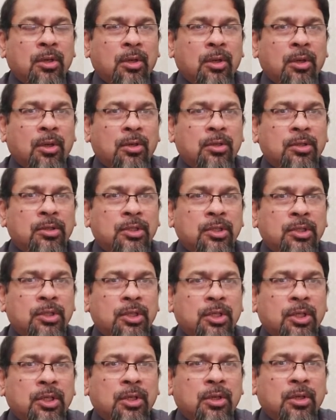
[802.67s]
or
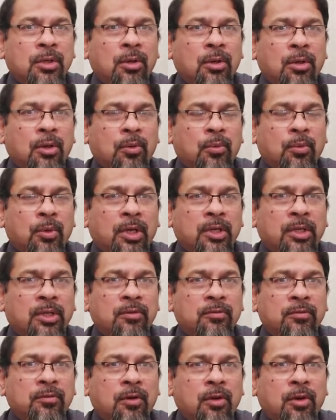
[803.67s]
sitting or
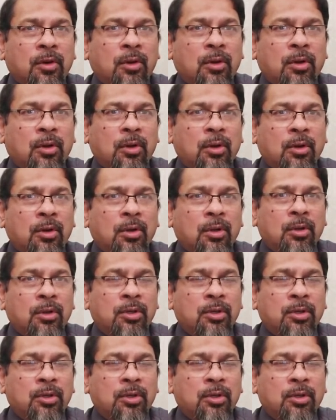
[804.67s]
walking for long